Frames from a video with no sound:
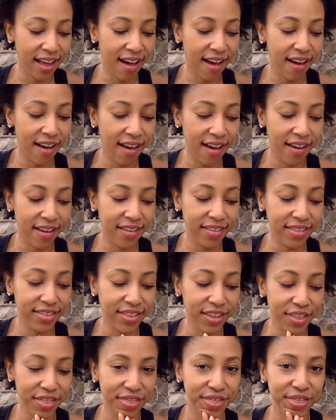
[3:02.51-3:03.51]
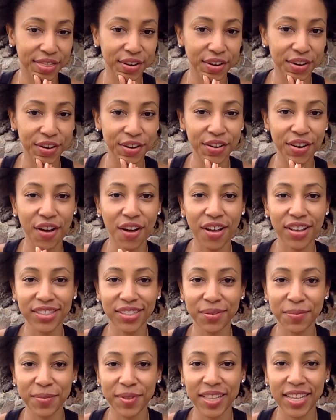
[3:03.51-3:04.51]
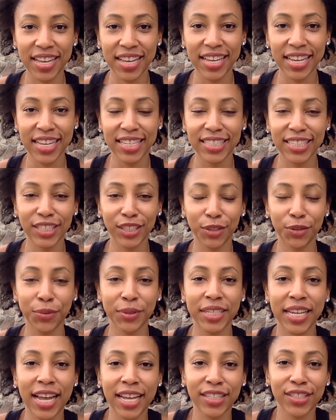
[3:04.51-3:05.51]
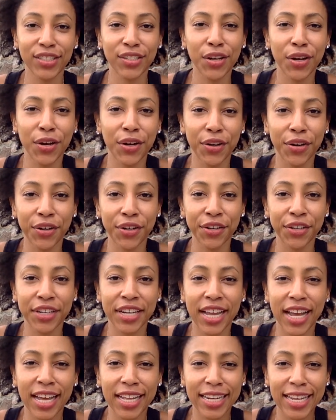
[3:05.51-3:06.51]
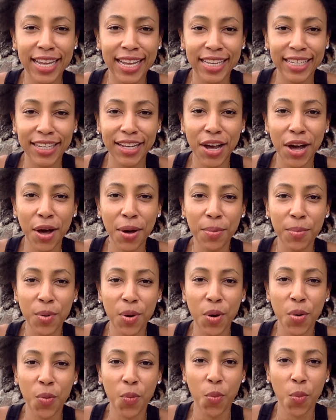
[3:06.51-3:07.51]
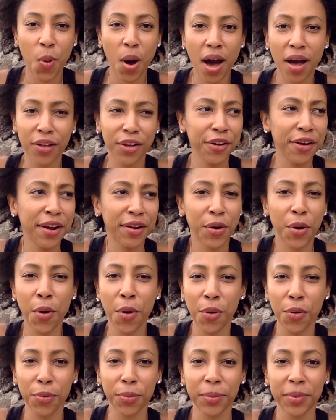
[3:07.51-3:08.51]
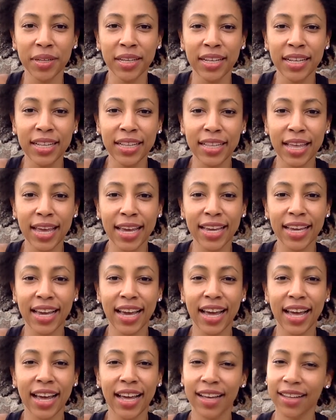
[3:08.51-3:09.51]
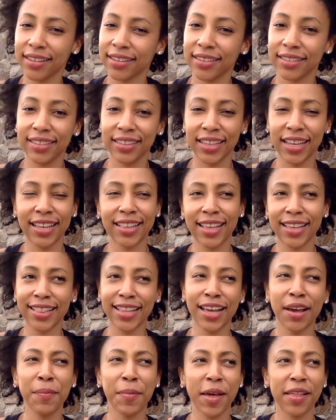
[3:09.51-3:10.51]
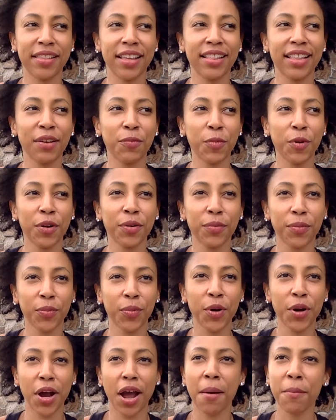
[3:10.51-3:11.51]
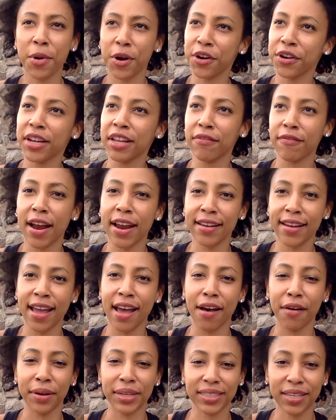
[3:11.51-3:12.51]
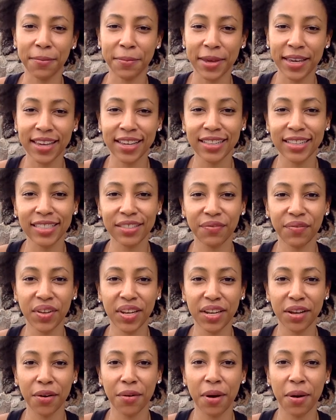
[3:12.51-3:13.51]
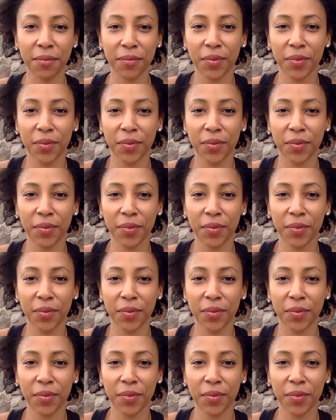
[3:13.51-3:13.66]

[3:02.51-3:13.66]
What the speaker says: The third awesome thing is that you get to earn an income while you're at home. Like, like think about that. Like I'm earning right now as I'm making this video.